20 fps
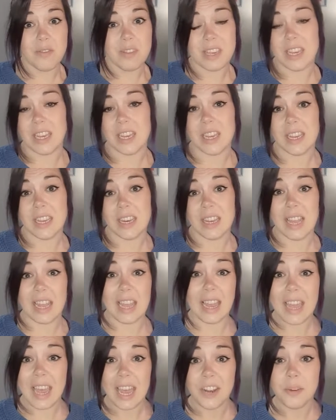in like
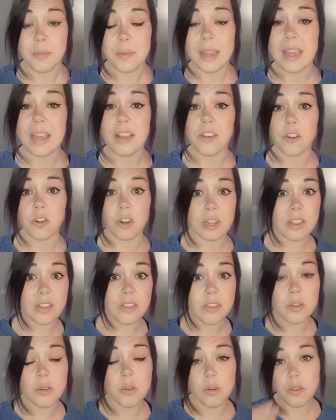academies or in
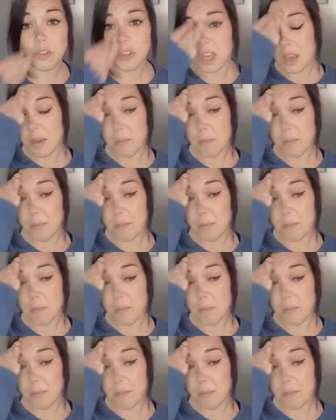schools,